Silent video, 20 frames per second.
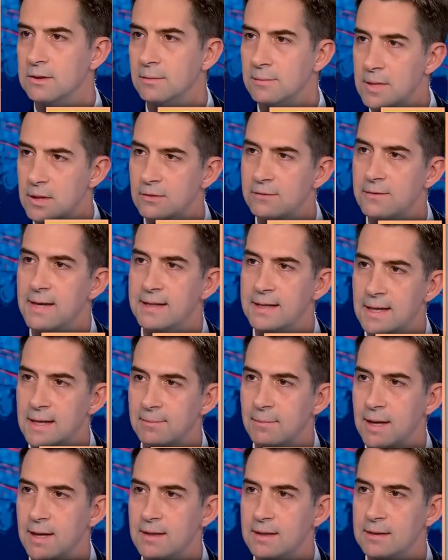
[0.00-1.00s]
in the middle of that
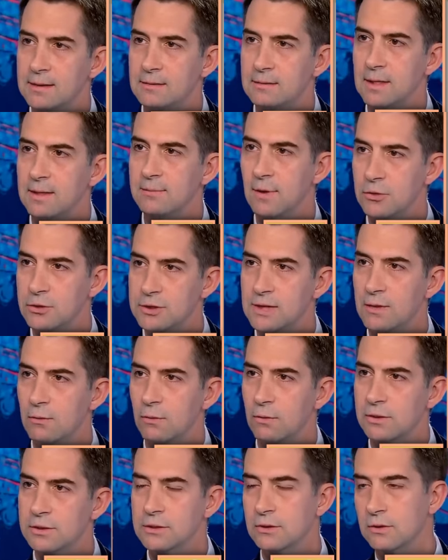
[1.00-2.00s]
campaign. And most
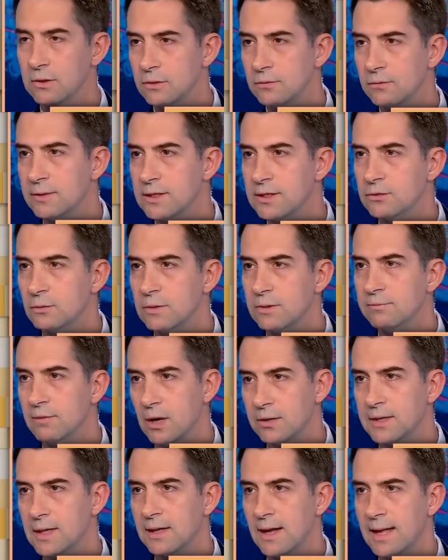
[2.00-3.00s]
networks, to include this one,
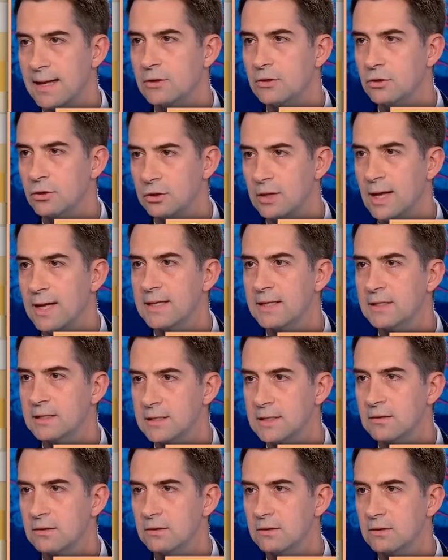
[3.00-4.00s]
bought that lie hook, line,
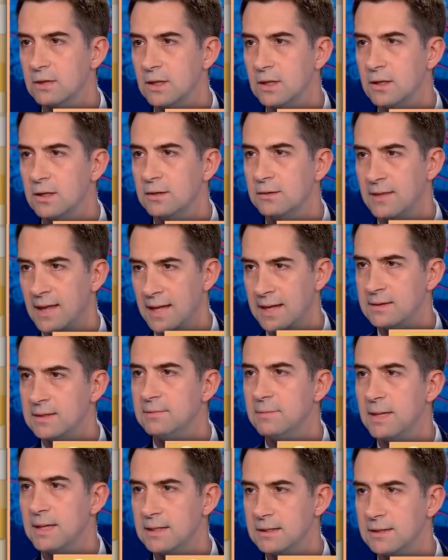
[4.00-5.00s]
and sinker. That
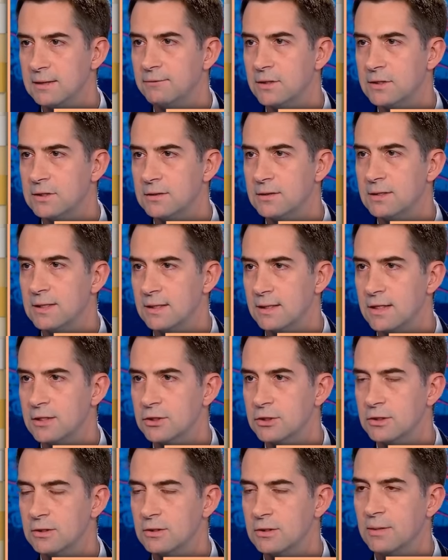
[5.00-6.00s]
did make a difference in the
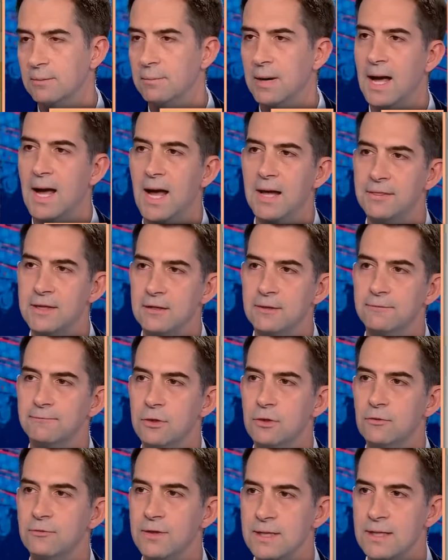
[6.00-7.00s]
election. But I think
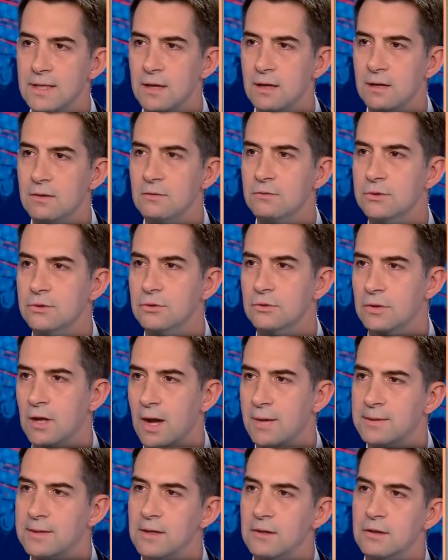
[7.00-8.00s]
a few videos or
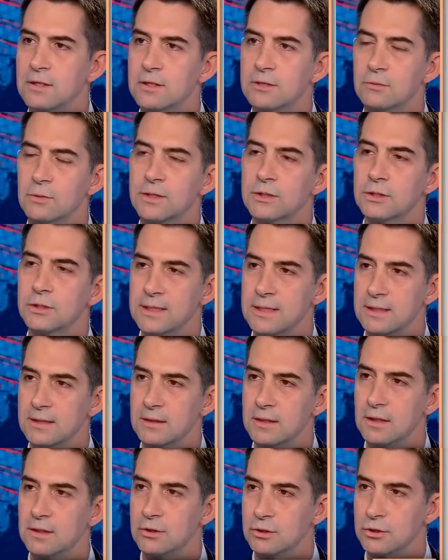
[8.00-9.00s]
commentaries, which
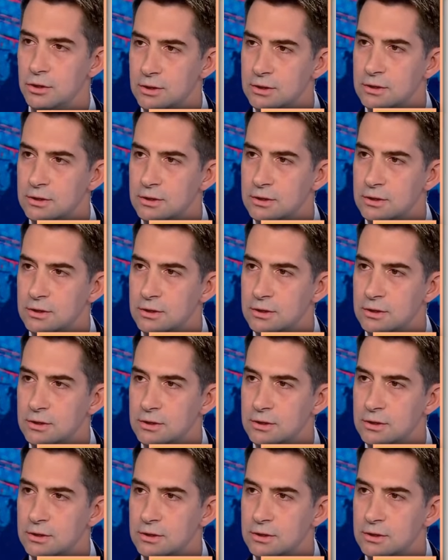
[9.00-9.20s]
again, you